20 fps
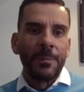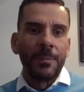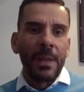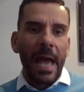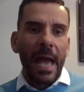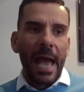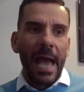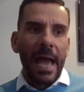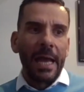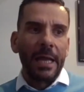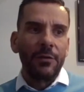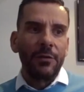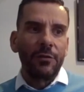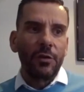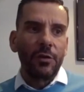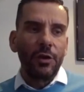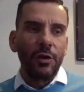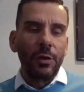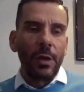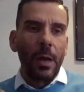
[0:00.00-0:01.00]
And,
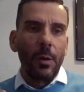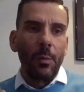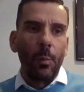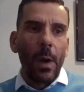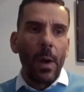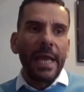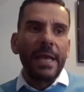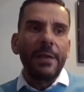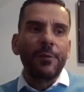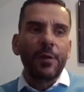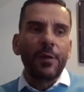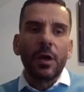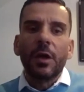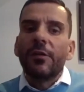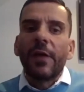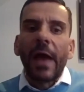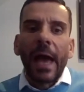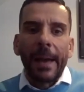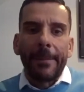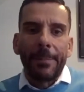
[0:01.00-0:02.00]
wave could
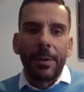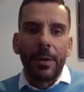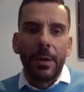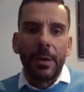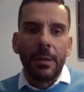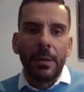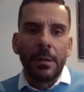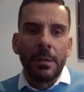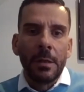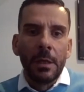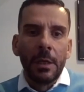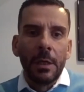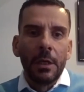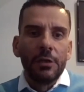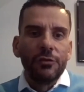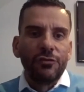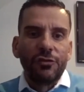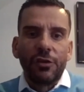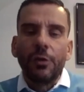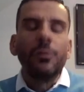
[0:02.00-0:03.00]
happen
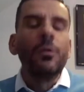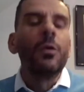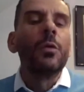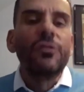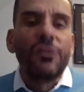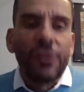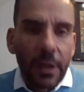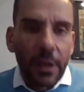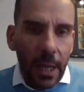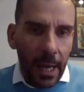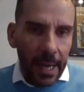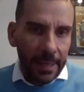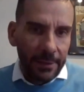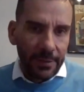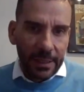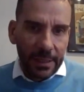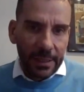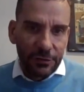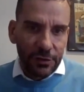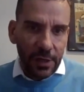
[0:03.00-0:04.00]
June or July
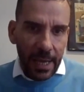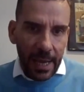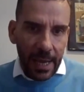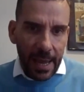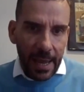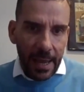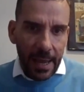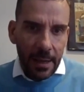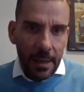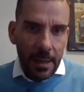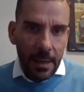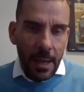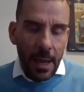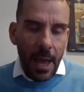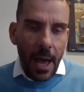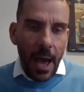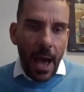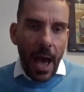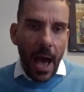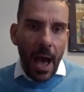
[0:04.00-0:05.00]
this year
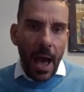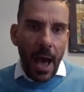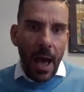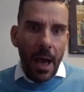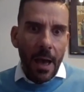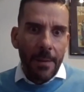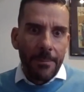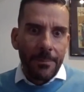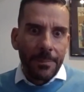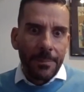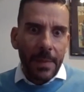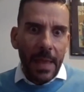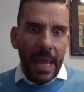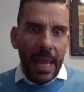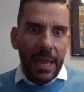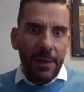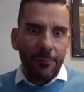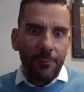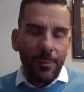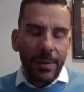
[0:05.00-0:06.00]

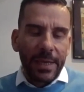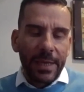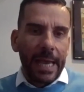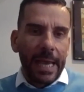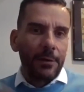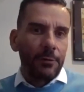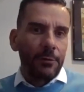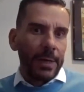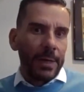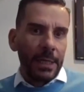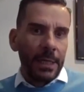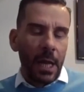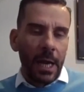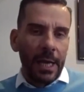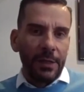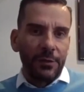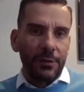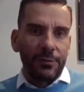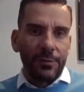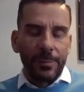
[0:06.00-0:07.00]
if we get green
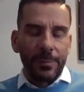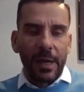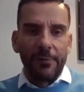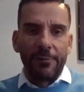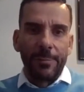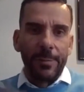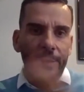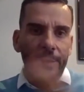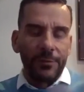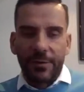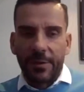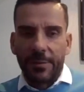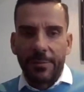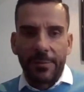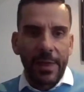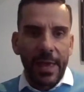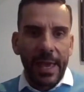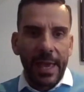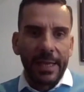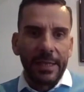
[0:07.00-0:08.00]
lights from governments and
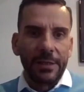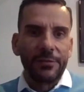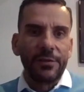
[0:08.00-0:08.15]
things.